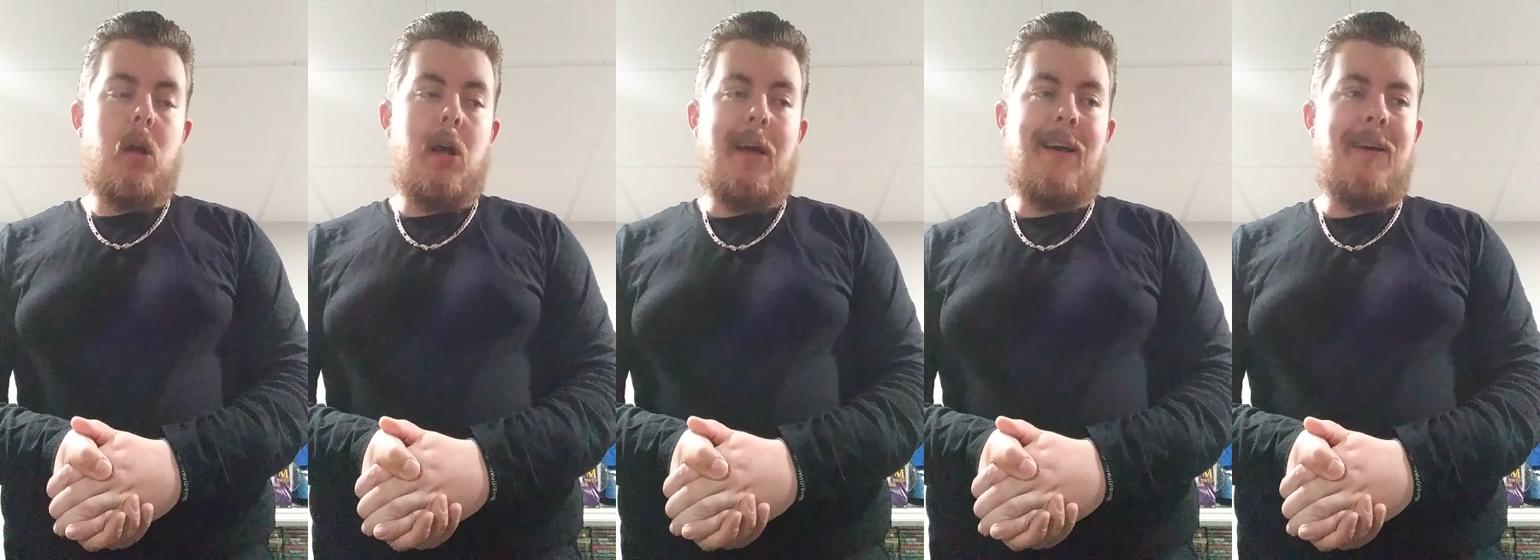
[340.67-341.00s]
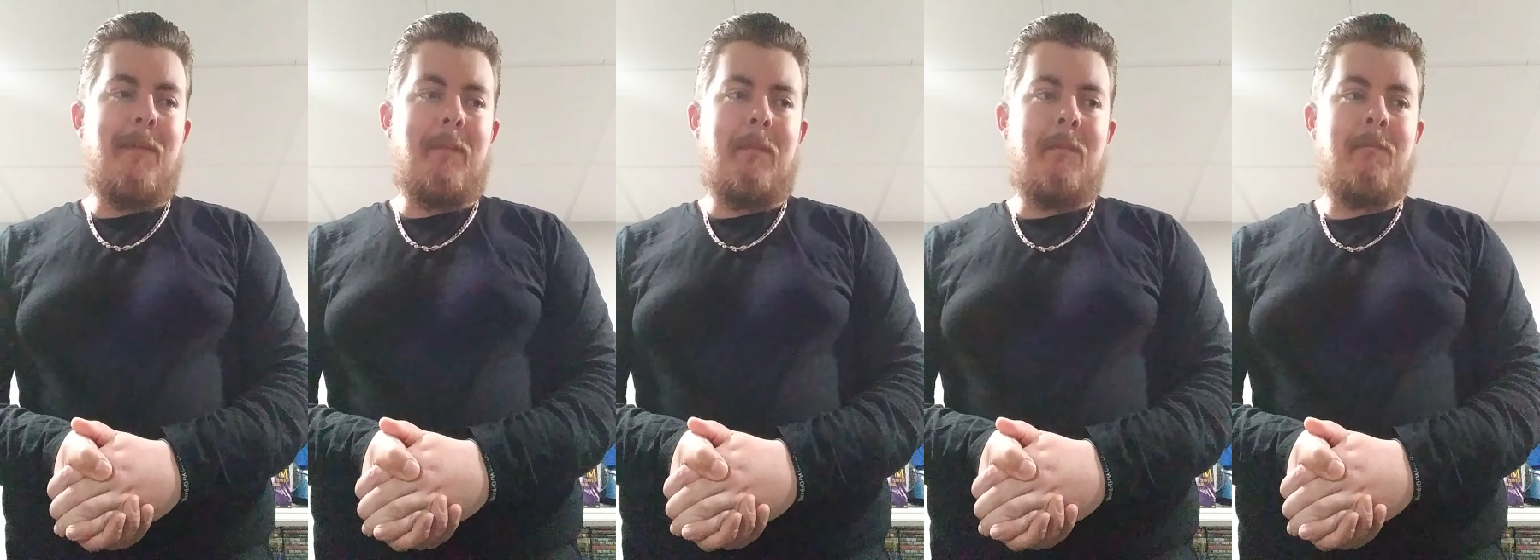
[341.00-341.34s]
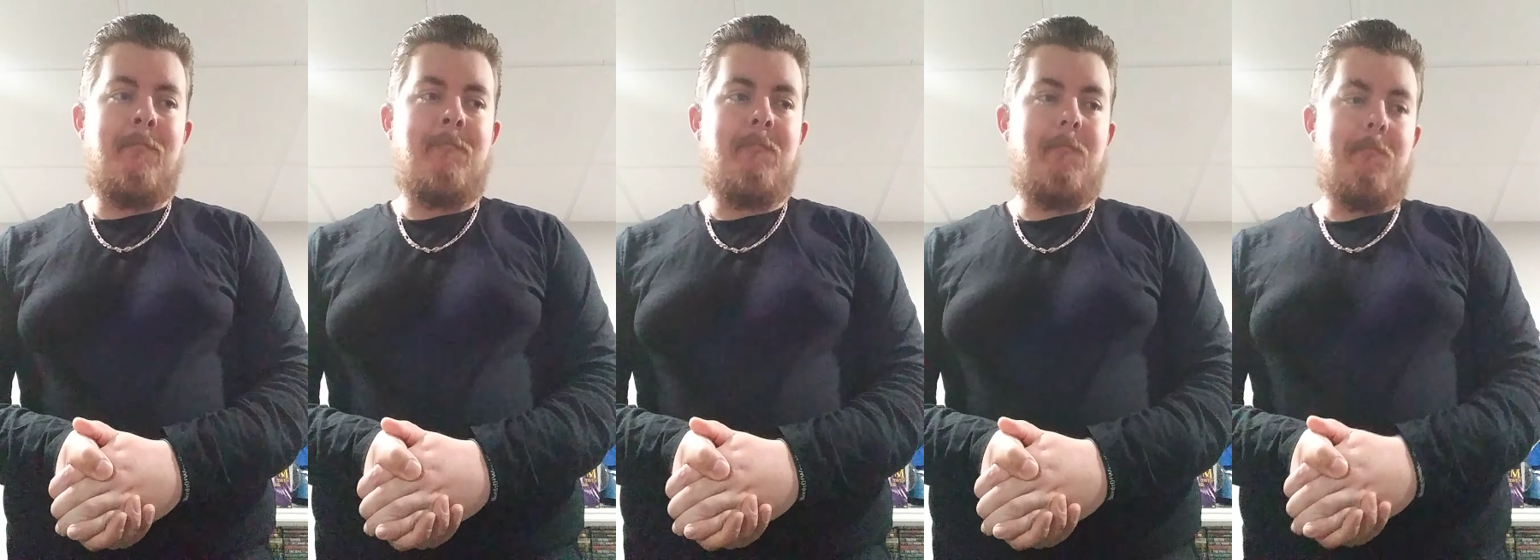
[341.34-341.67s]
Um,
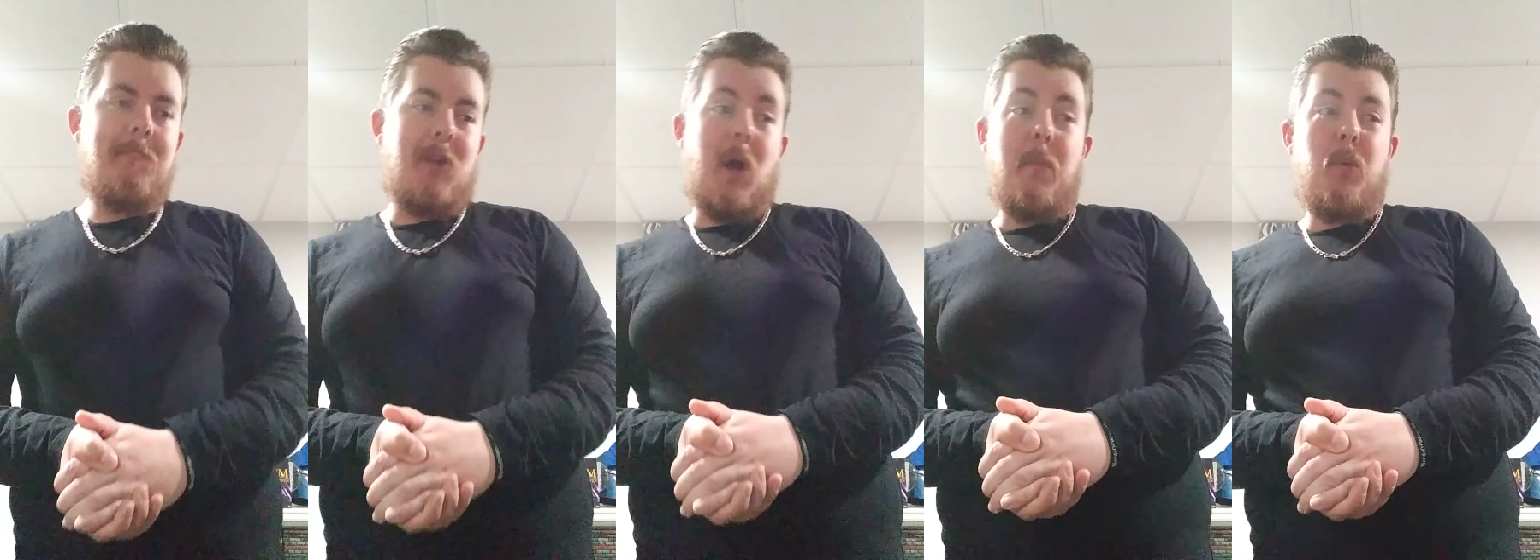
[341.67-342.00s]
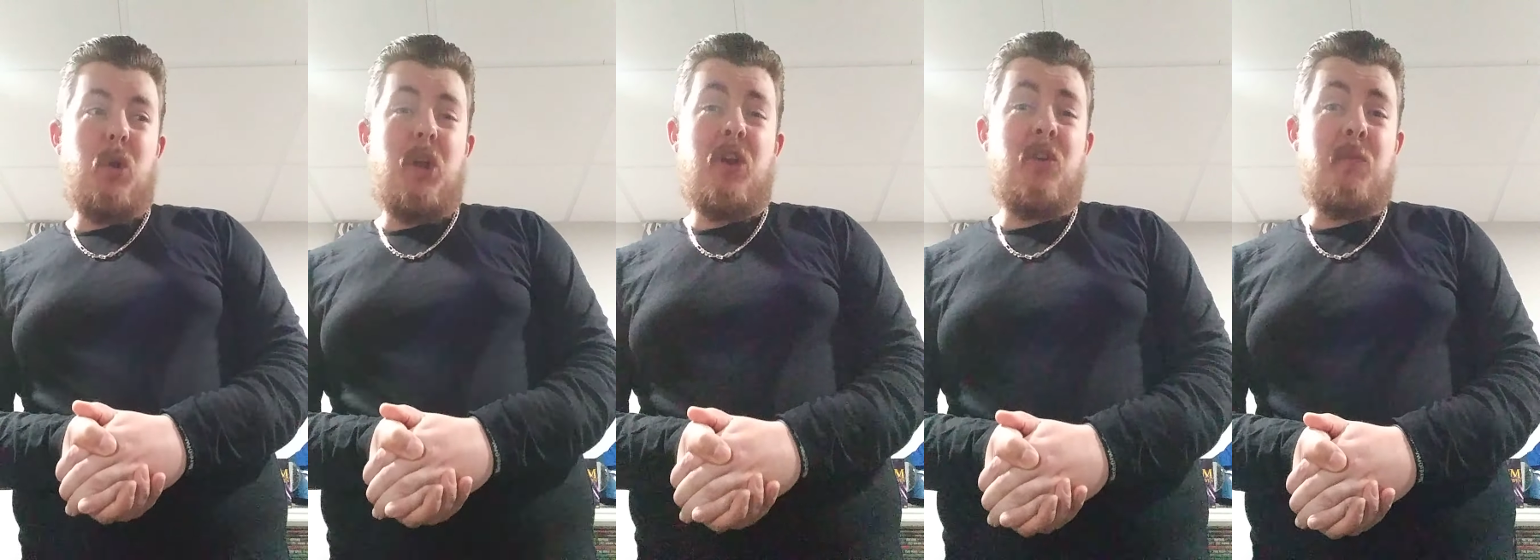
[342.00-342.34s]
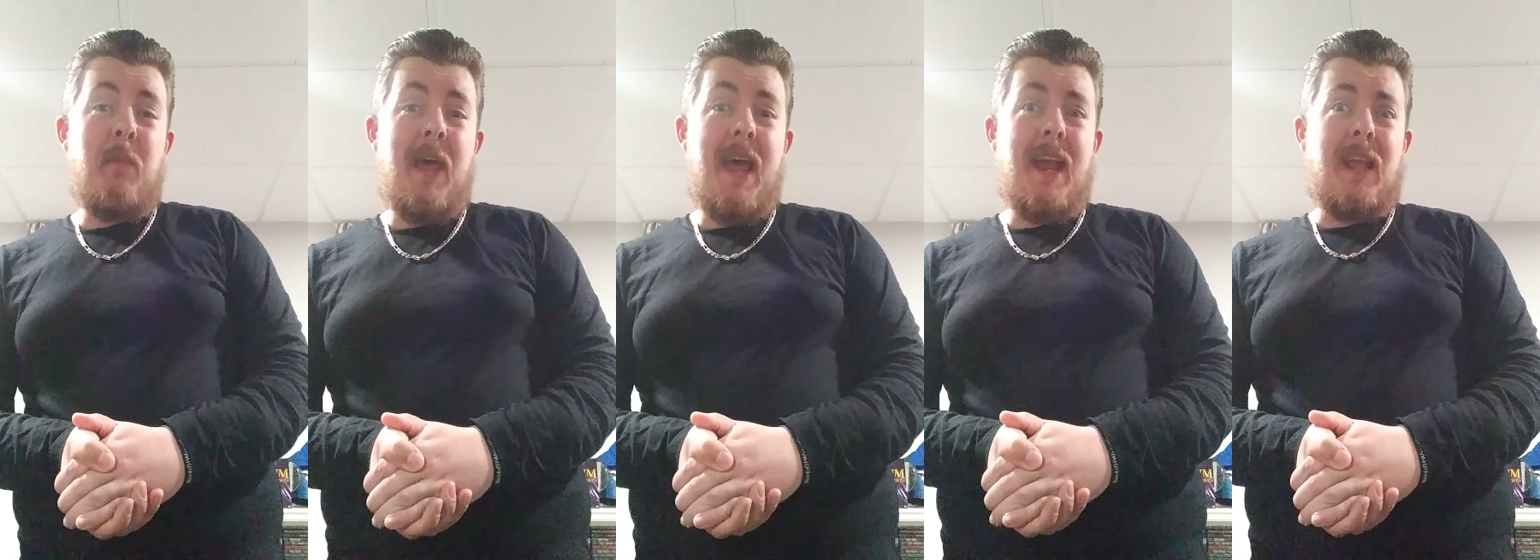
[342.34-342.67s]
a couple years
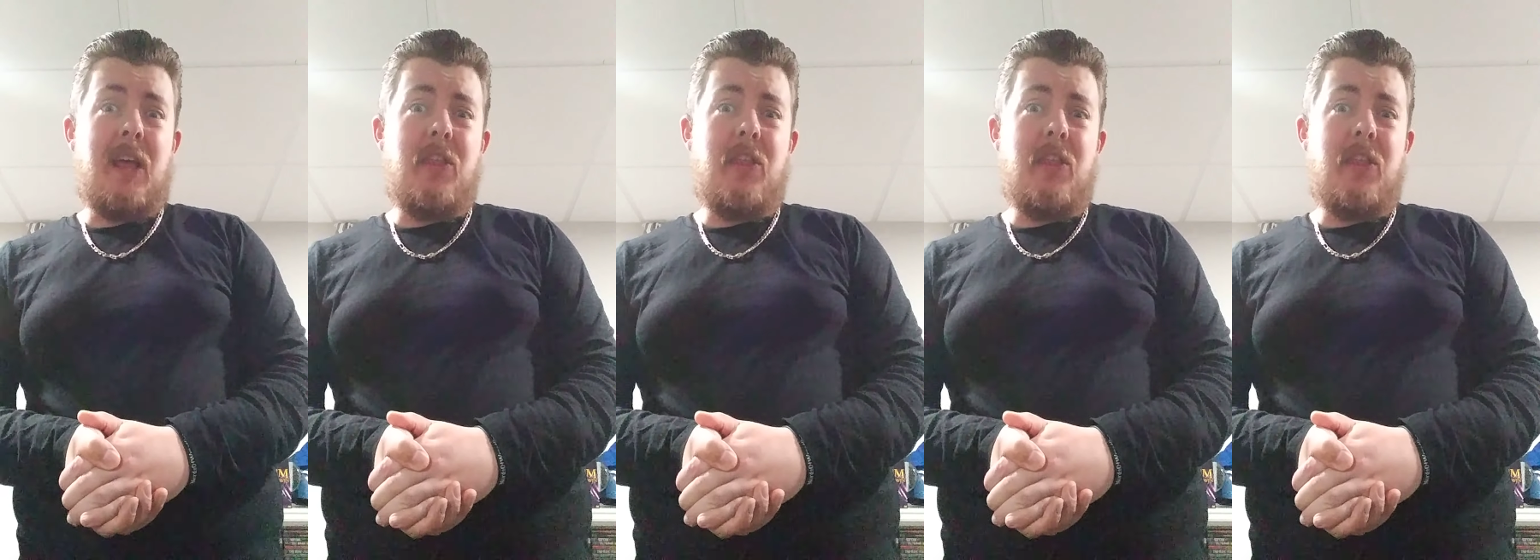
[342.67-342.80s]
back.